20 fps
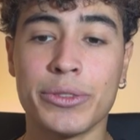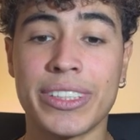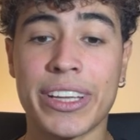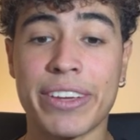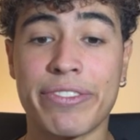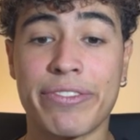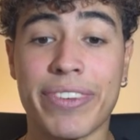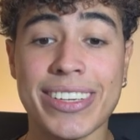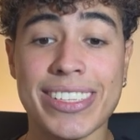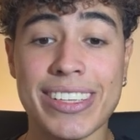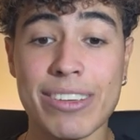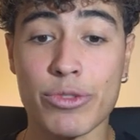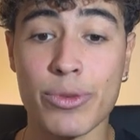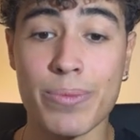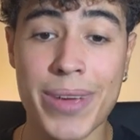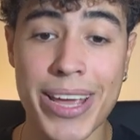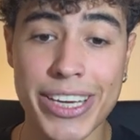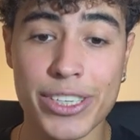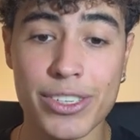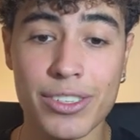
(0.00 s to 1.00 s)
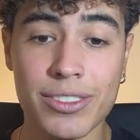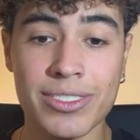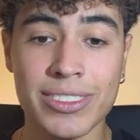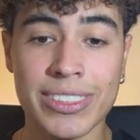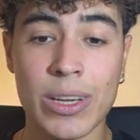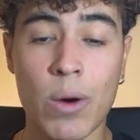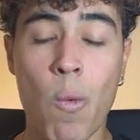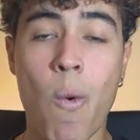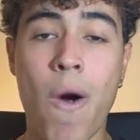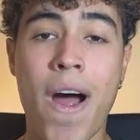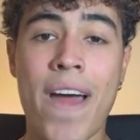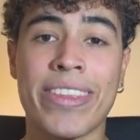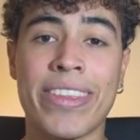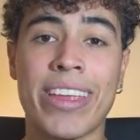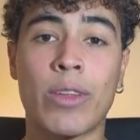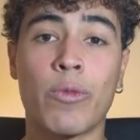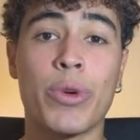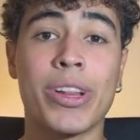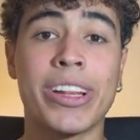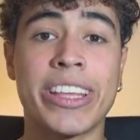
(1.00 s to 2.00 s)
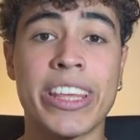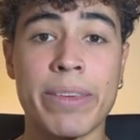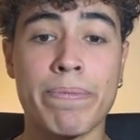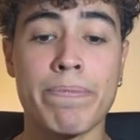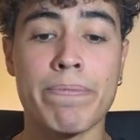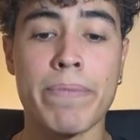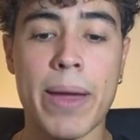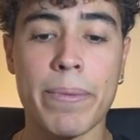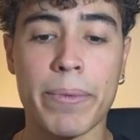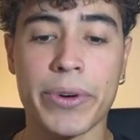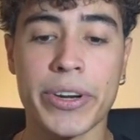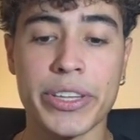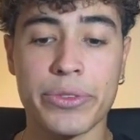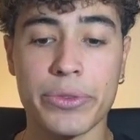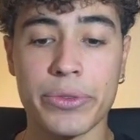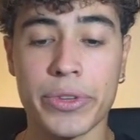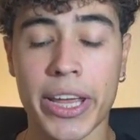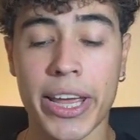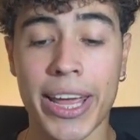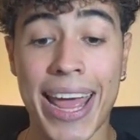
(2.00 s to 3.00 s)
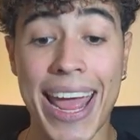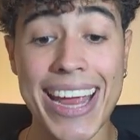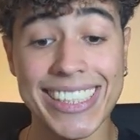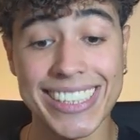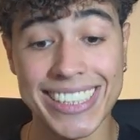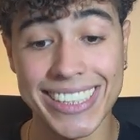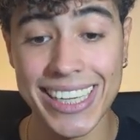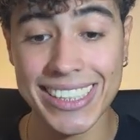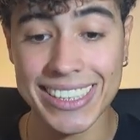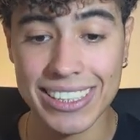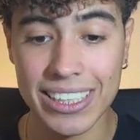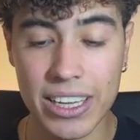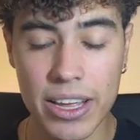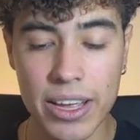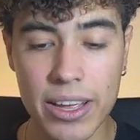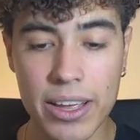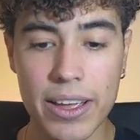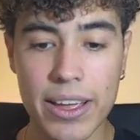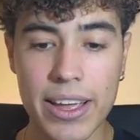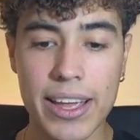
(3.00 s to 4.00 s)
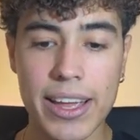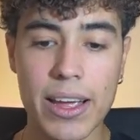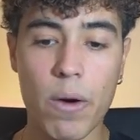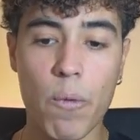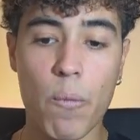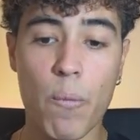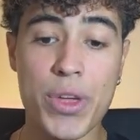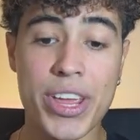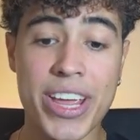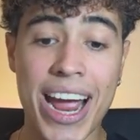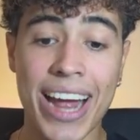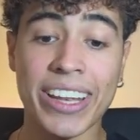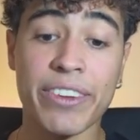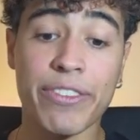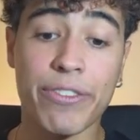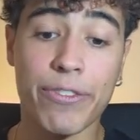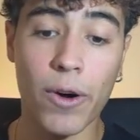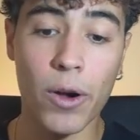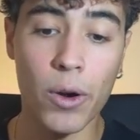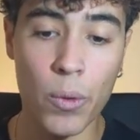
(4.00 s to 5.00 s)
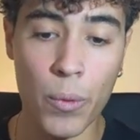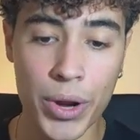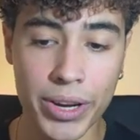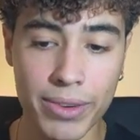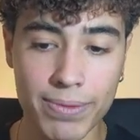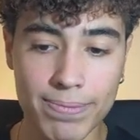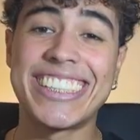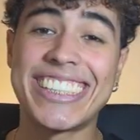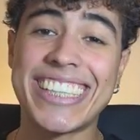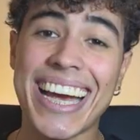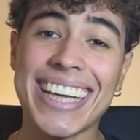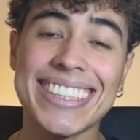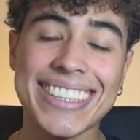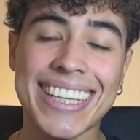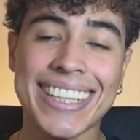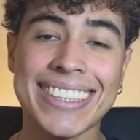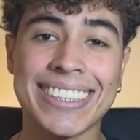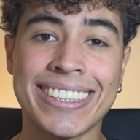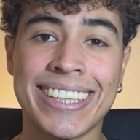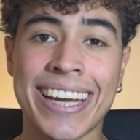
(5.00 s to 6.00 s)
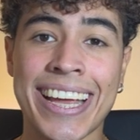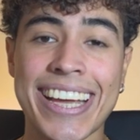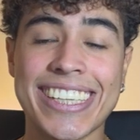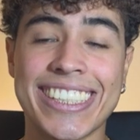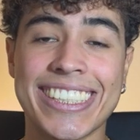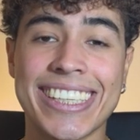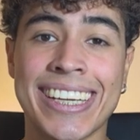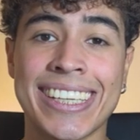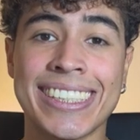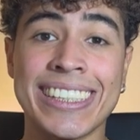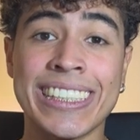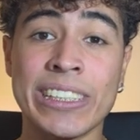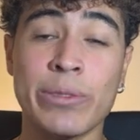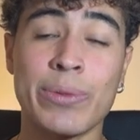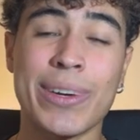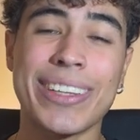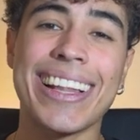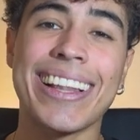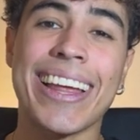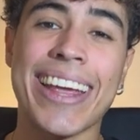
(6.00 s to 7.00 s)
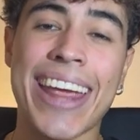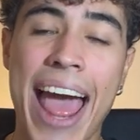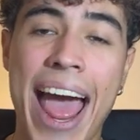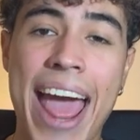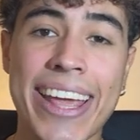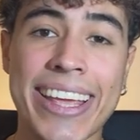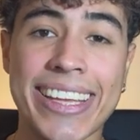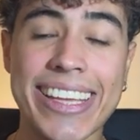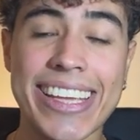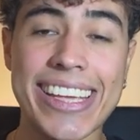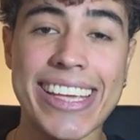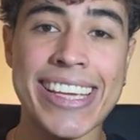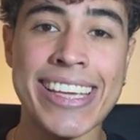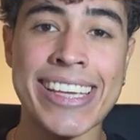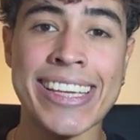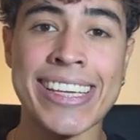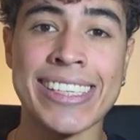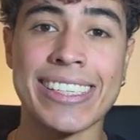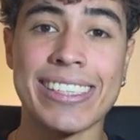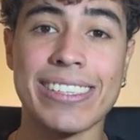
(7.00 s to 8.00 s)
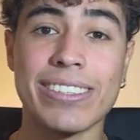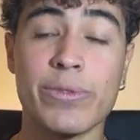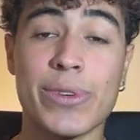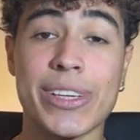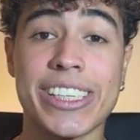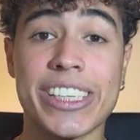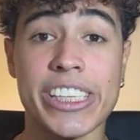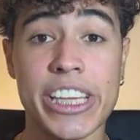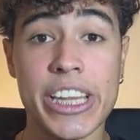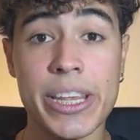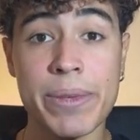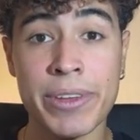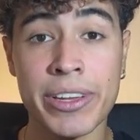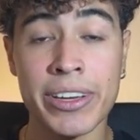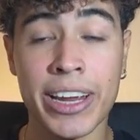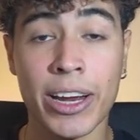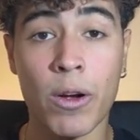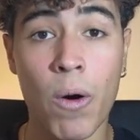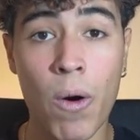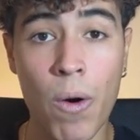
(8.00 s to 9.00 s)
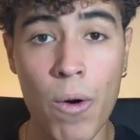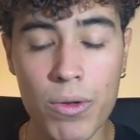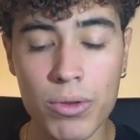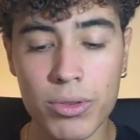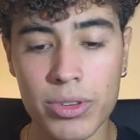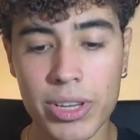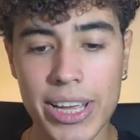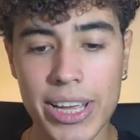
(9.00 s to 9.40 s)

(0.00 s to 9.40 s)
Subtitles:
the first automation, the one that will give memory to the agent, we got the following. Just as the agent in Retell AI is receiving a call,